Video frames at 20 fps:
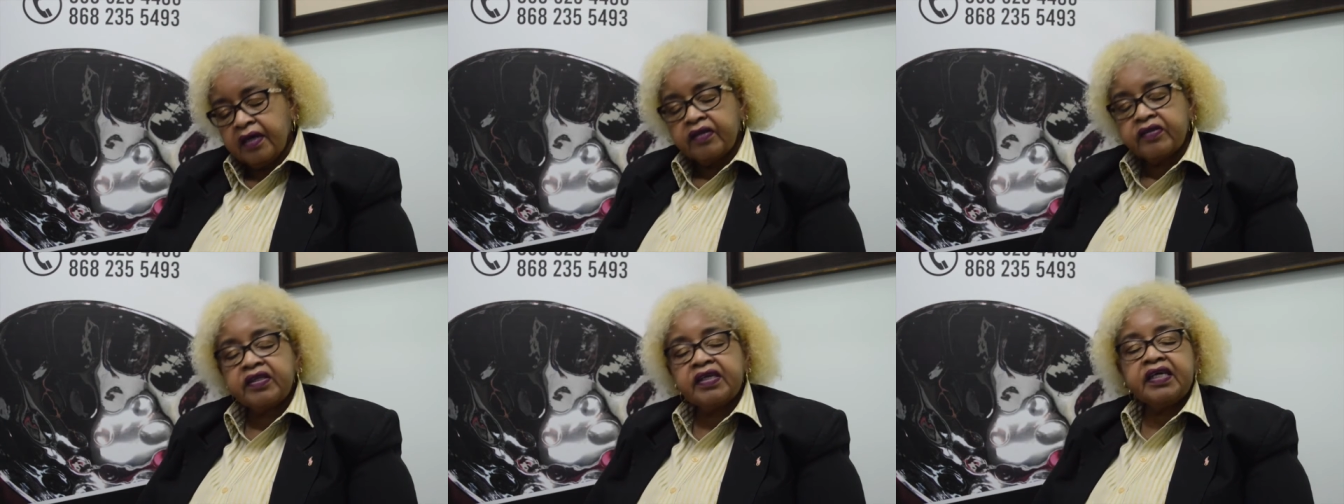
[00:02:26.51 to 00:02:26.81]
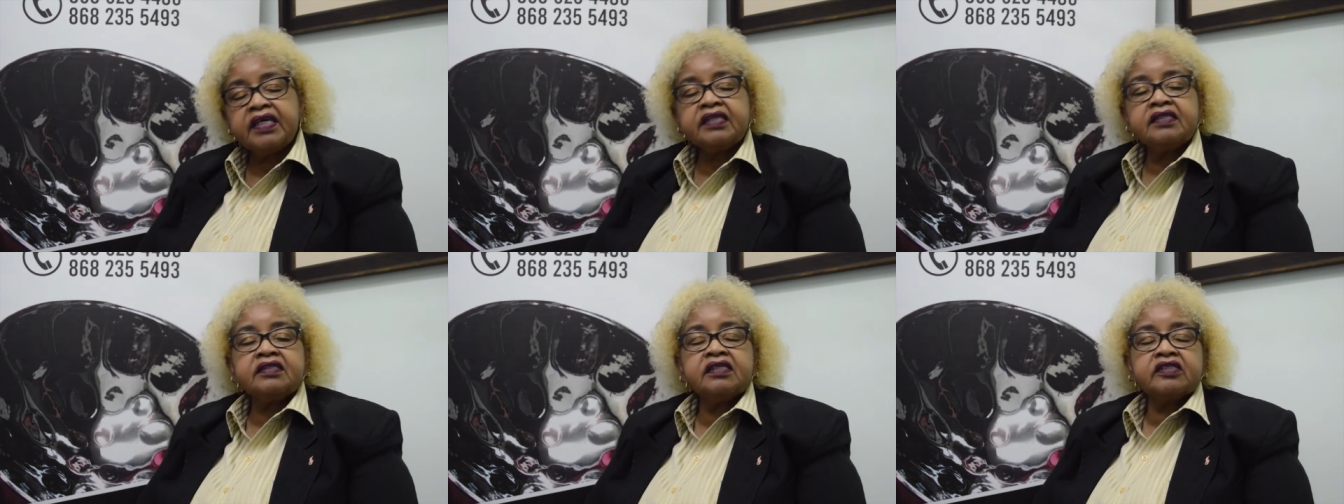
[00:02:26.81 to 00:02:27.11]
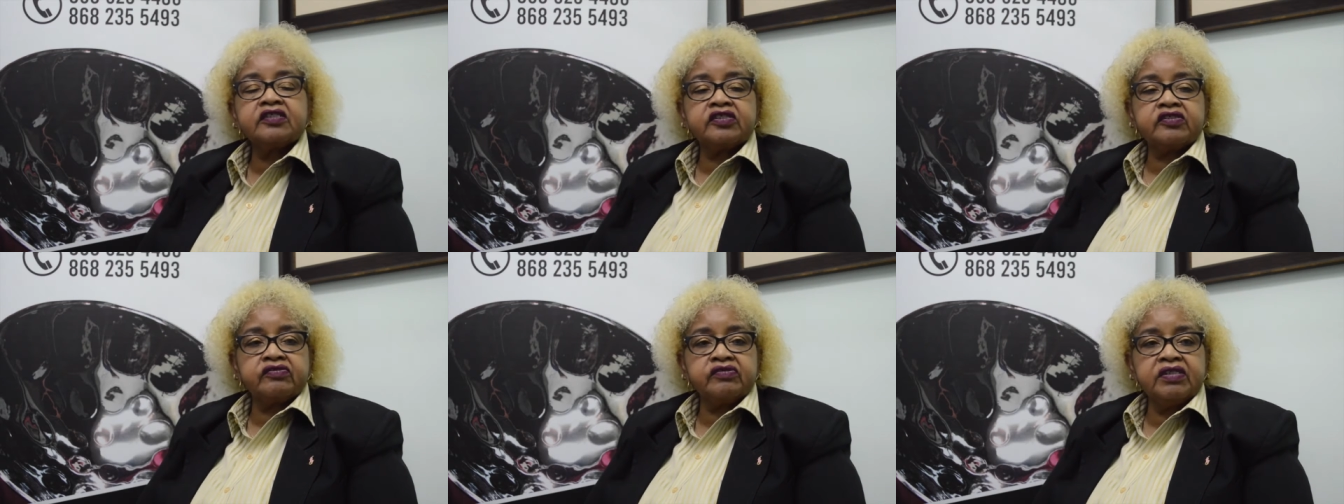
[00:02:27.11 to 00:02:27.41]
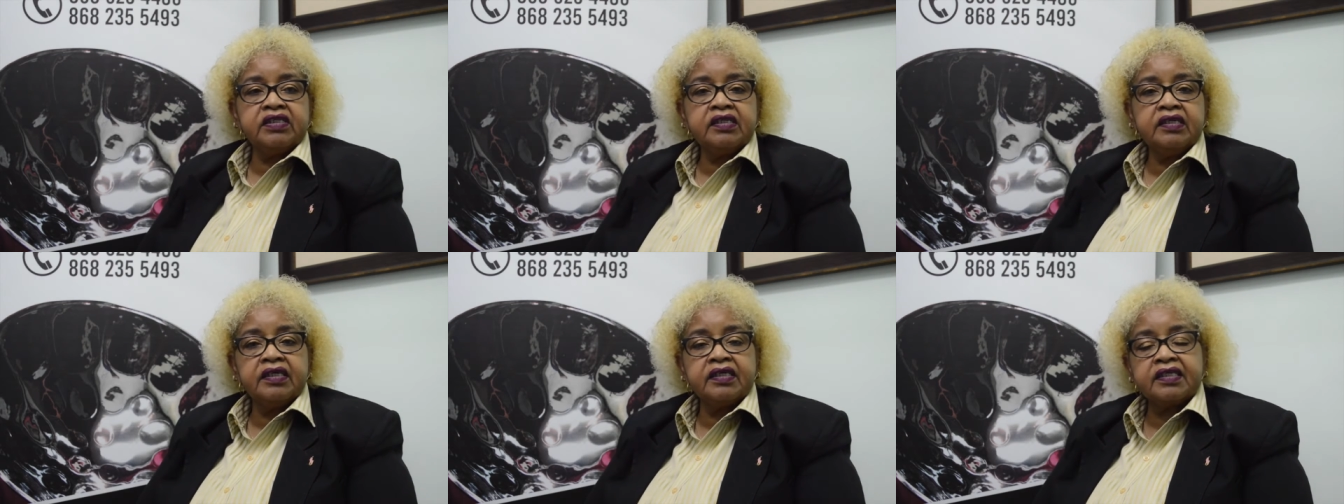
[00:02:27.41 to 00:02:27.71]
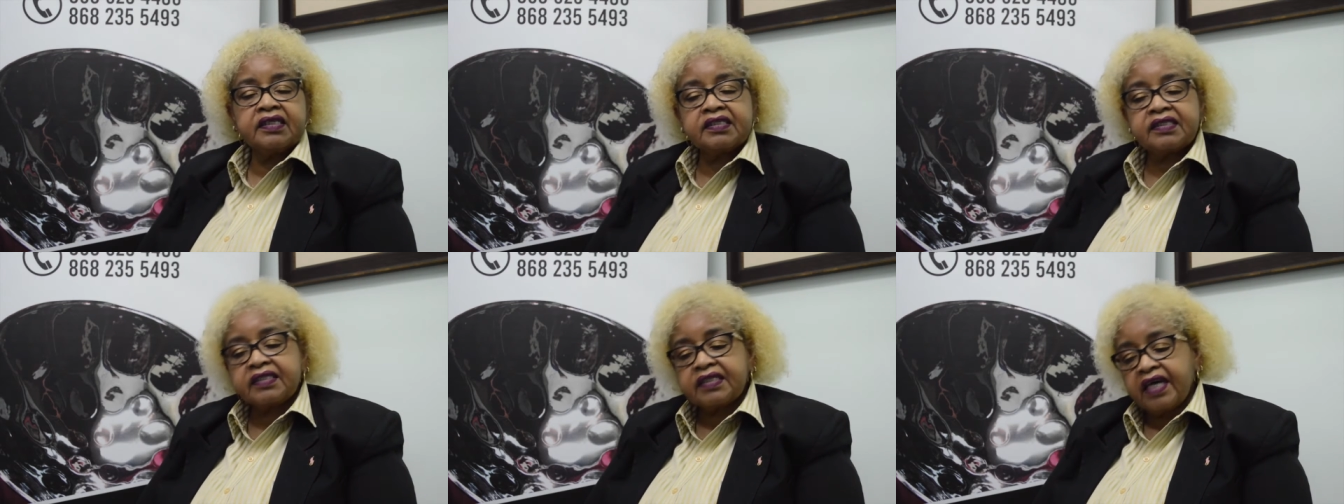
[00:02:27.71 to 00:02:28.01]
The industry in
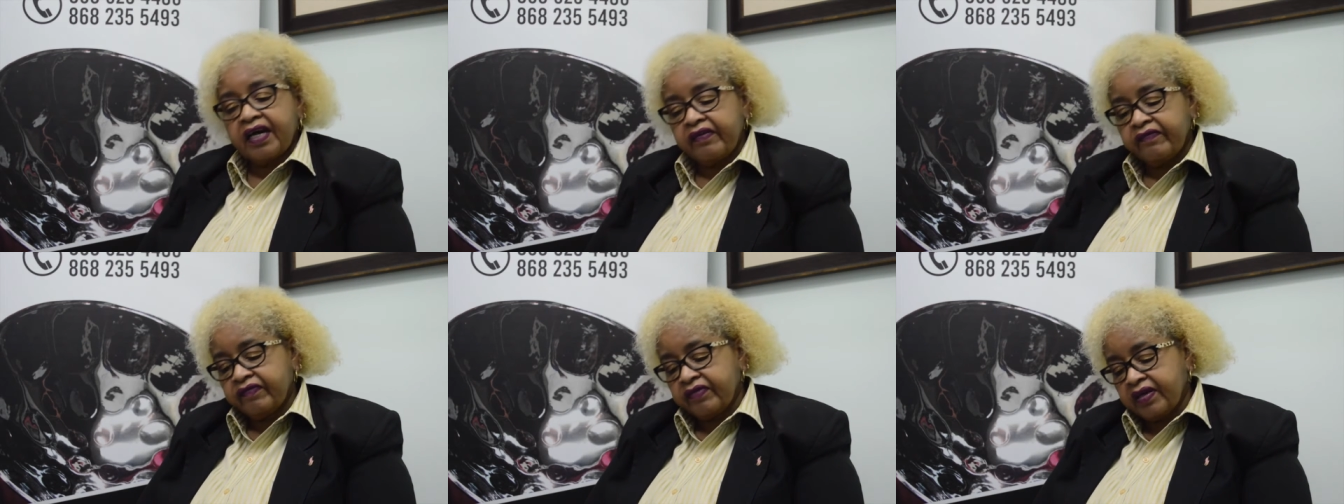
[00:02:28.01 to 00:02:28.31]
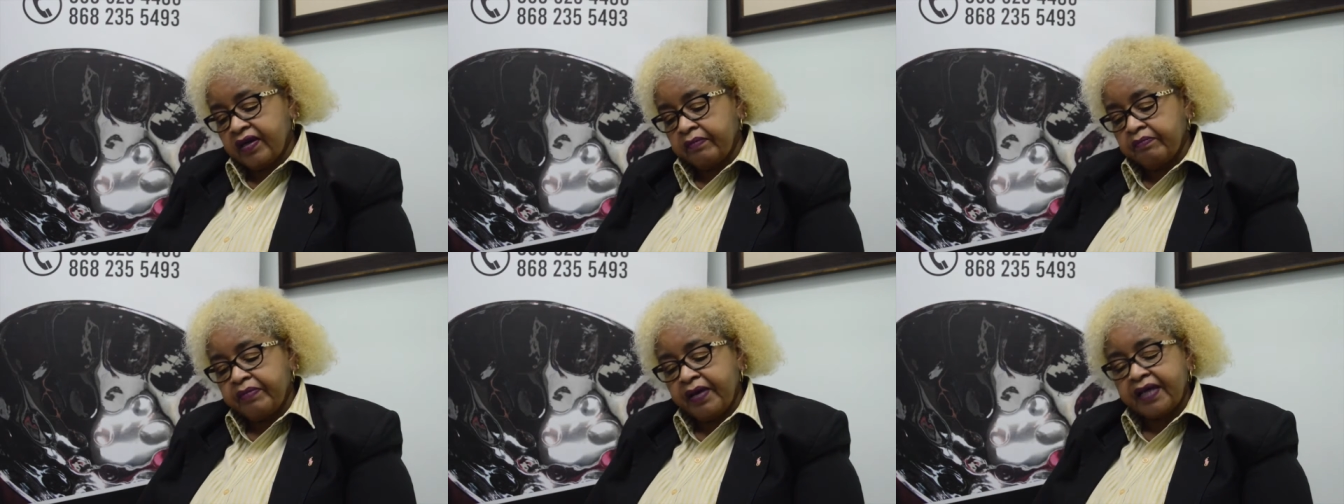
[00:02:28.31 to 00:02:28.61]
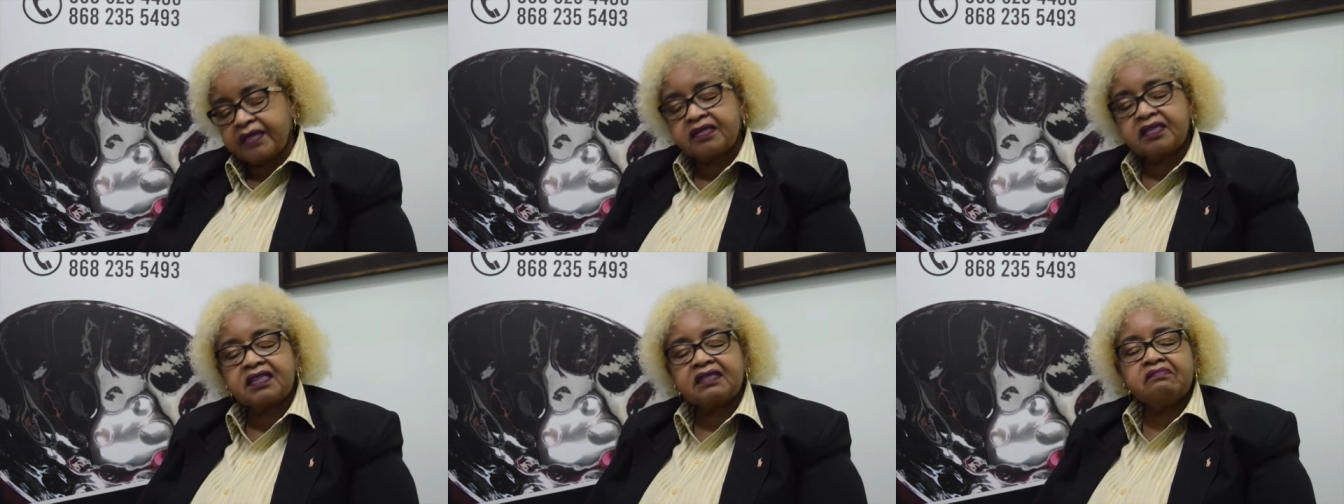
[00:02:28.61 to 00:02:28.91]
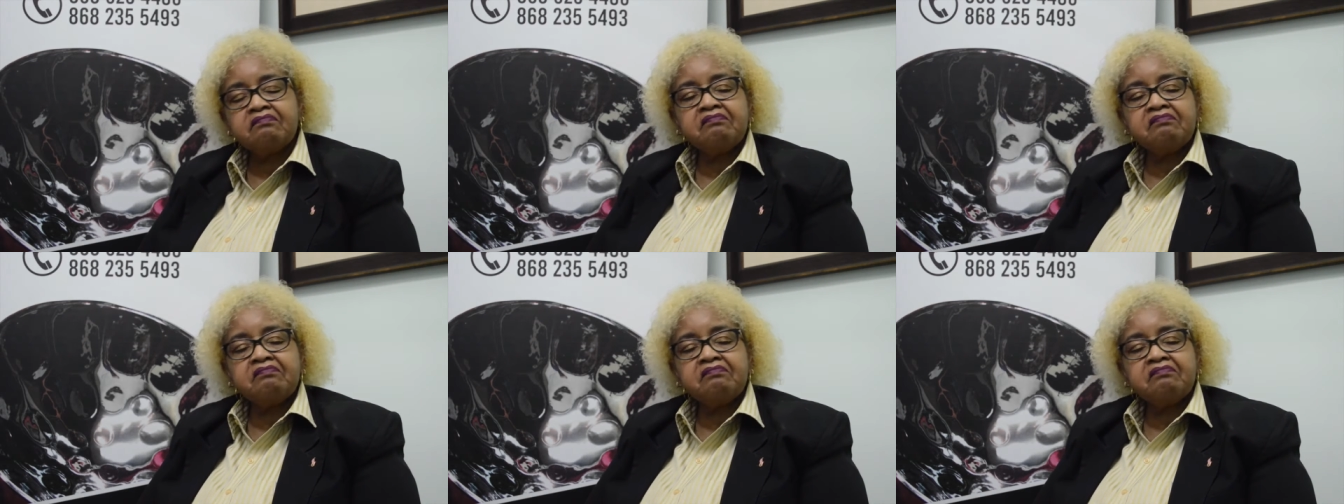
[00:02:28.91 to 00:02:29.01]
itself compasses